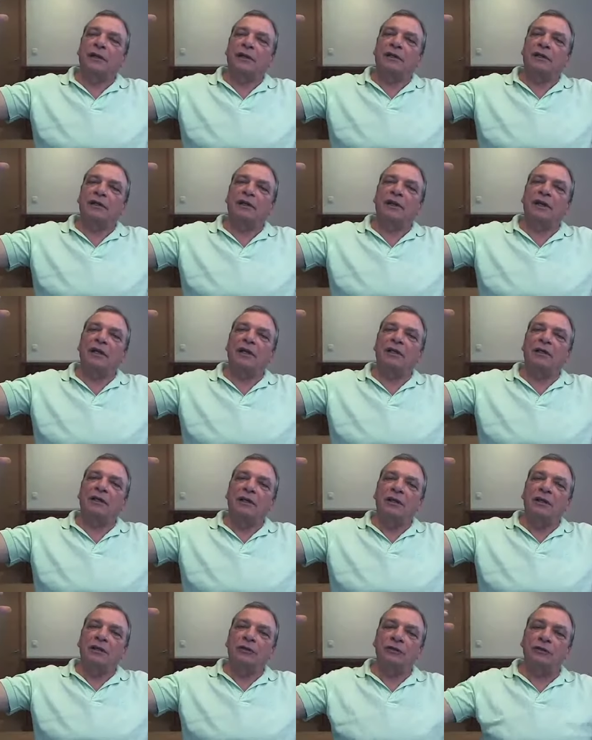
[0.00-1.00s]
And
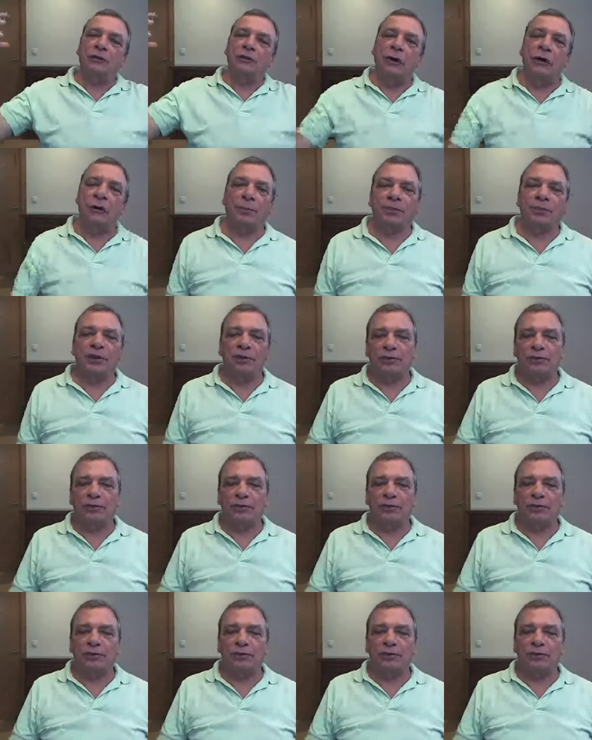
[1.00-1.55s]
then drop